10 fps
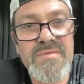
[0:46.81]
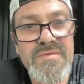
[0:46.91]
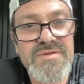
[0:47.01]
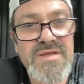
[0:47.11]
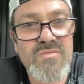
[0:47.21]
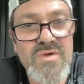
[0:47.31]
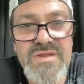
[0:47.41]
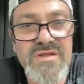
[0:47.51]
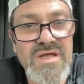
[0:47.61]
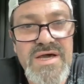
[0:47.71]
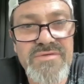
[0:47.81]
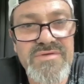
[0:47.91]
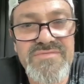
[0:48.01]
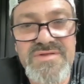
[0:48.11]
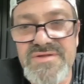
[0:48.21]
It's like winning the
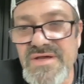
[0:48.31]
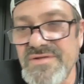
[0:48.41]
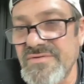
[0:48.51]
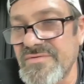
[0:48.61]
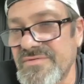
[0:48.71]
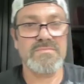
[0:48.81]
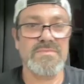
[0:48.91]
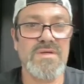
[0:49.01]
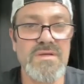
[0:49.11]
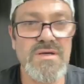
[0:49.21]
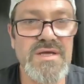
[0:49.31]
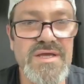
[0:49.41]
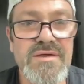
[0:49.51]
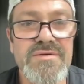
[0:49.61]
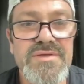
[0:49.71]
lottery for these assholes. I
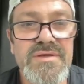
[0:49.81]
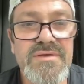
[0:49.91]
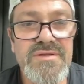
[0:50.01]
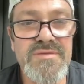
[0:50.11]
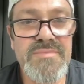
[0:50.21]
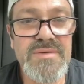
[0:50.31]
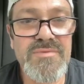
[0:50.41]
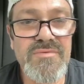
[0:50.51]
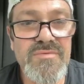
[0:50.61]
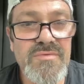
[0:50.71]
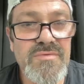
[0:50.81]
guarantee you, these people.